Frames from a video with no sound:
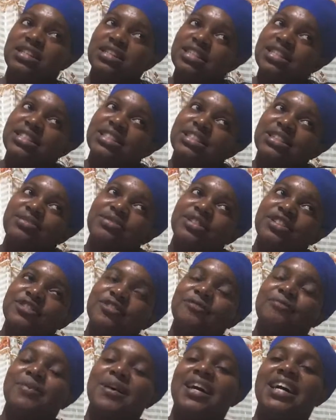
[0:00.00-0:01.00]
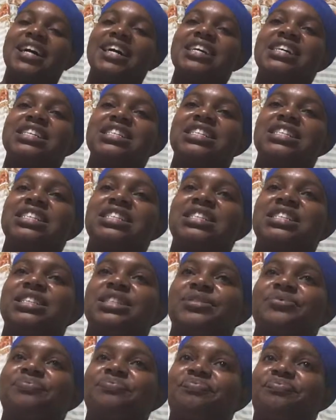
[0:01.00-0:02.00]
It's a rough patch.
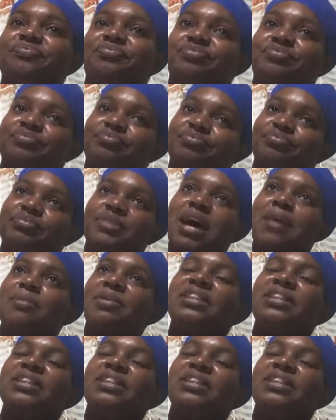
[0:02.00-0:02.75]
I'm